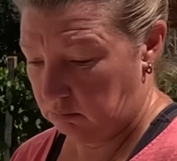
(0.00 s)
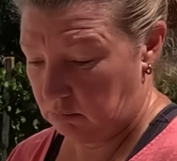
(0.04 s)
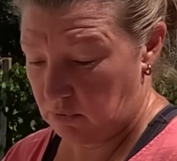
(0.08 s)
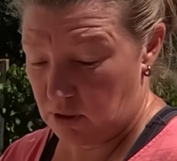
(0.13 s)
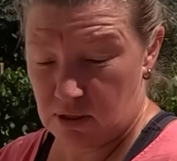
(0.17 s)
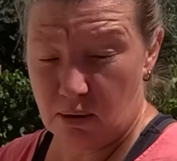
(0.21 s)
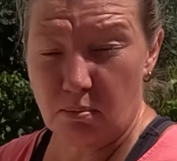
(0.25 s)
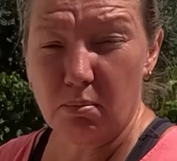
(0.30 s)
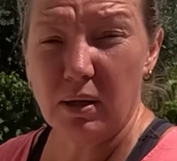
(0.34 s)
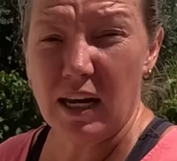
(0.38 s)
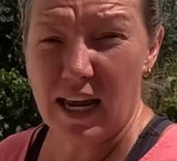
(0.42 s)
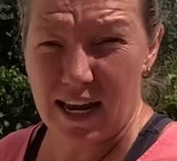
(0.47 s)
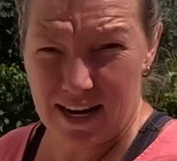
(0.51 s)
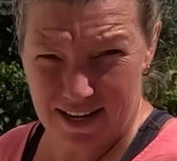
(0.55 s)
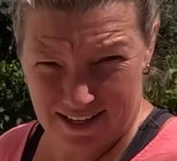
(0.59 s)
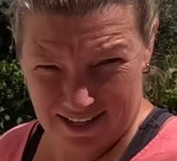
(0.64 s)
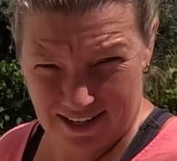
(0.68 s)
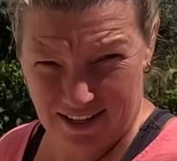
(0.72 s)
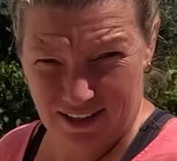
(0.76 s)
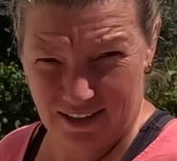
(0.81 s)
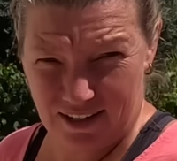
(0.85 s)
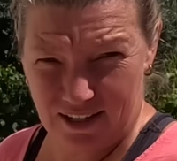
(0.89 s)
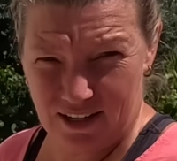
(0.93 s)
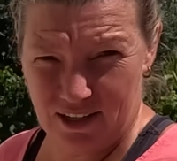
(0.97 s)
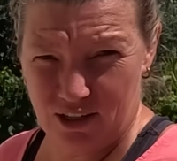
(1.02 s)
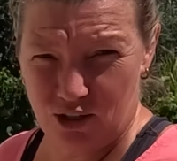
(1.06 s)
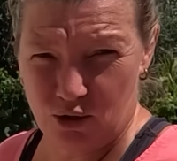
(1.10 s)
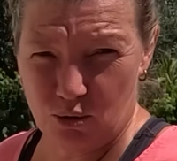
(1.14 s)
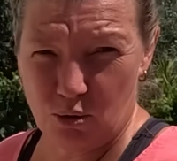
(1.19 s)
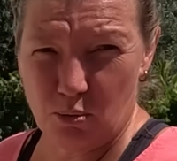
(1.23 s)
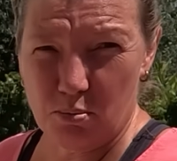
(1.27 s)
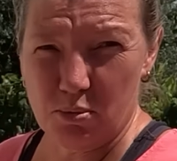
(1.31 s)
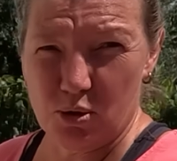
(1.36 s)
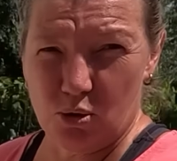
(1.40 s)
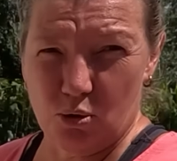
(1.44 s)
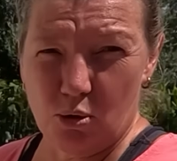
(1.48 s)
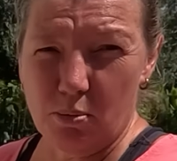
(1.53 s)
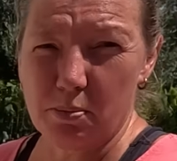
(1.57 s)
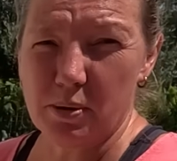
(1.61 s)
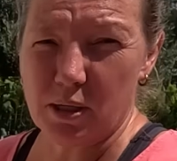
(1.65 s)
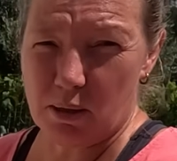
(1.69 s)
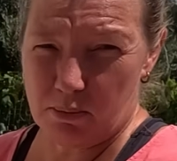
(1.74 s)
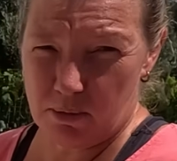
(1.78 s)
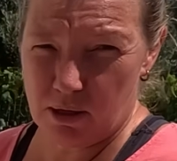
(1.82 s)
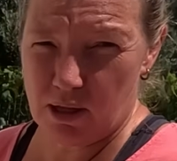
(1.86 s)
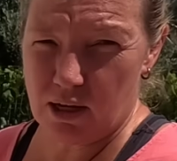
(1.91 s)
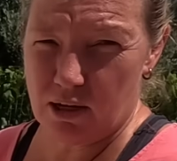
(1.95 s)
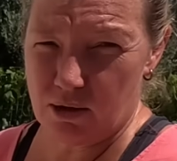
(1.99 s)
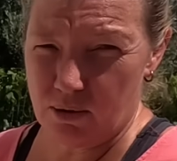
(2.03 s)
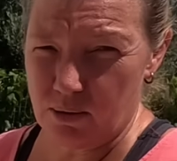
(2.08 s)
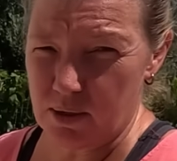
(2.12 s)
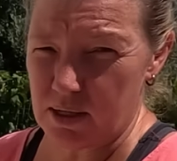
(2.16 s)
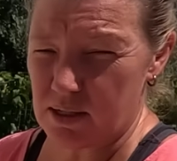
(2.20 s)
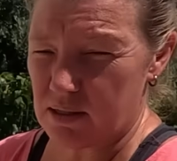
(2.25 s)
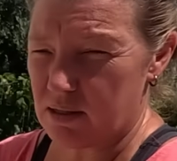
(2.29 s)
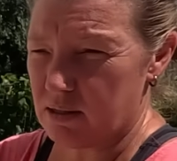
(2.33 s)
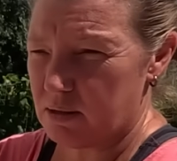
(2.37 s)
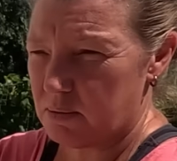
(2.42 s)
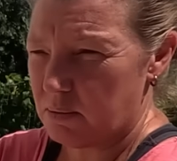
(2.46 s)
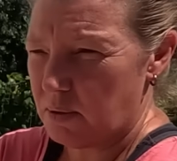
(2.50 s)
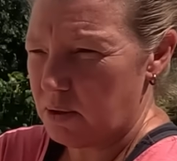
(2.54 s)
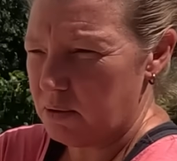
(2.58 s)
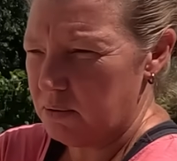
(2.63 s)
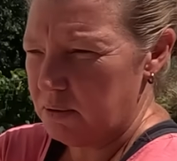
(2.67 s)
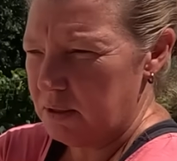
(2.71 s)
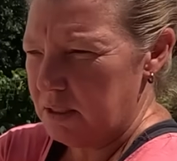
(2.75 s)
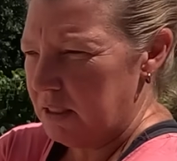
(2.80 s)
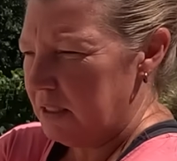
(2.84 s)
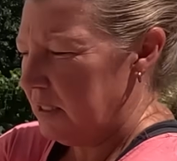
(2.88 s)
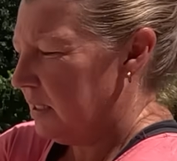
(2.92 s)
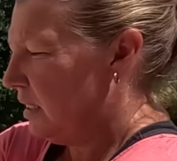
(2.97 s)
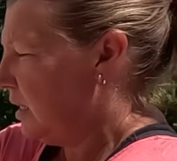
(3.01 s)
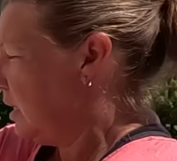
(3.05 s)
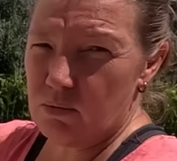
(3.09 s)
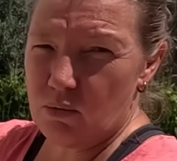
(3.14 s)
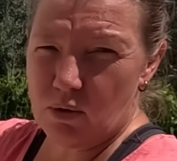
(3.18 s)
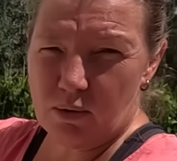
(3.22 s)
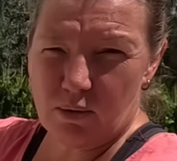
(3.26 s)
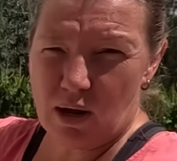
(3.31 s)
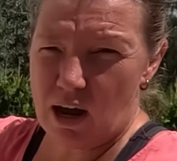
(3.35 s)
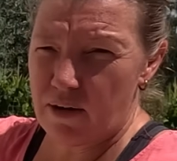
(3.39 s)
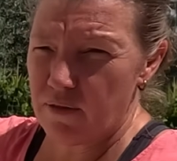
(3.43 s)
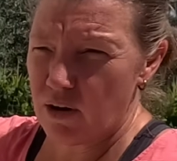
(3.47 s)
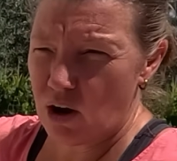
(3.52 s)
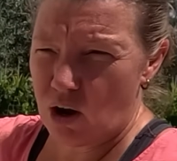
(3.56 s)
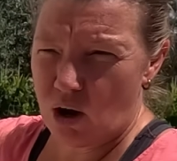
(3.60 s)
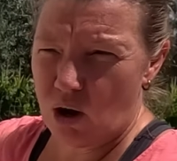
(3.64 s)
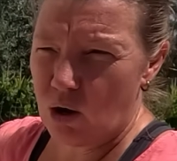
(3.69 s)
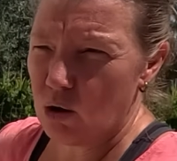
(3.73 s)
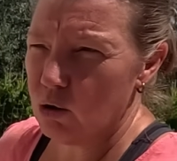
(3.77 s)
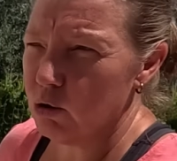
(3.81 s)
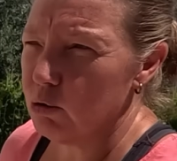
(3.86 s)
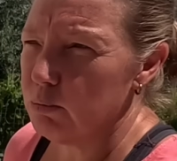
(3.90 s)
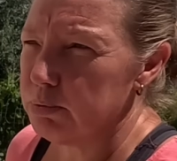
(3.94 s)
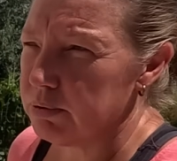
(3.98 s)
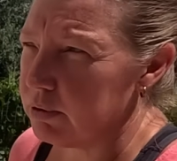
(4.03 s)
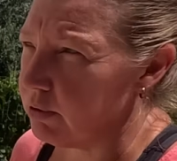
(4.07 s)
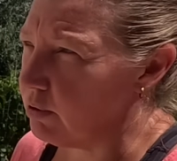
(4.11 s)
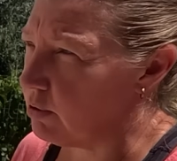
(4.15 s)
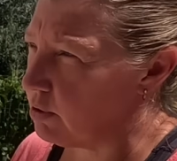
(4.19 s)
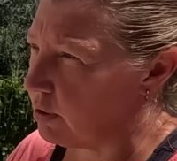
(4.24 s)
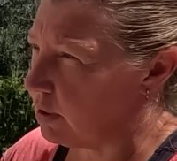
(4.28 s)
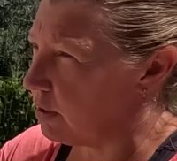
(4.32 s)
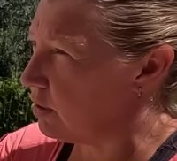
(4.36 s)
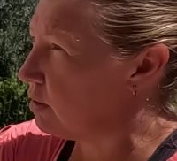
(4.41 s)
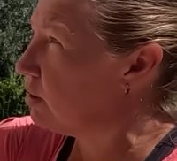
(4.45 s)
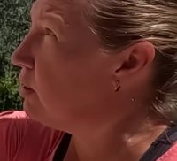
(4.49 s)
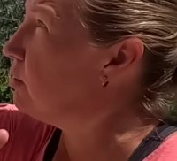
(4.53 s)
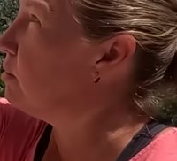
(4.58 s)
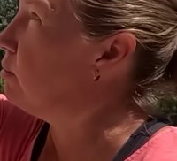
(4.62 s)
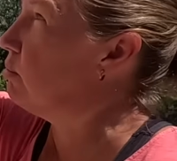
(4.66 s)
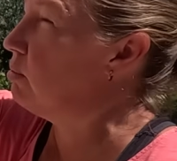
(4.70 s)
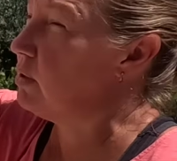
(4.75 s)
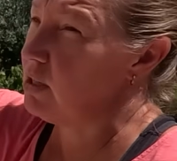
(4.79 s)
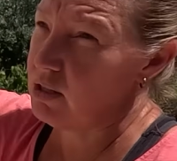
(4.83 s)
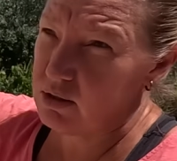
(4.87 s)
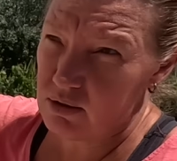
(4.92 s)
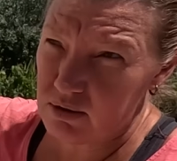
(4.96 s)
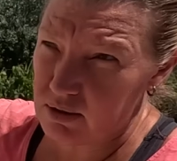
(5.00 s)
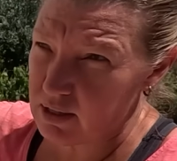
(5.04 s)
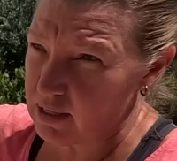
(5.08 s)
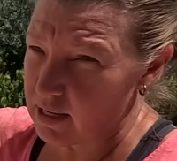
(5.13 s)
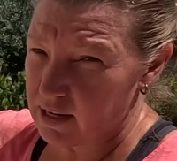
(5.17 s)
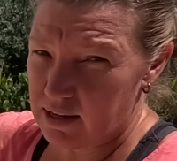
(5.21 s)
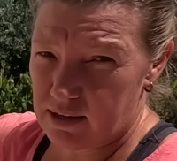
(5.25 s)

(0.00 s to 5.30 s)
some plants out here to absorb some of that noise as well. We have a whole project to redo the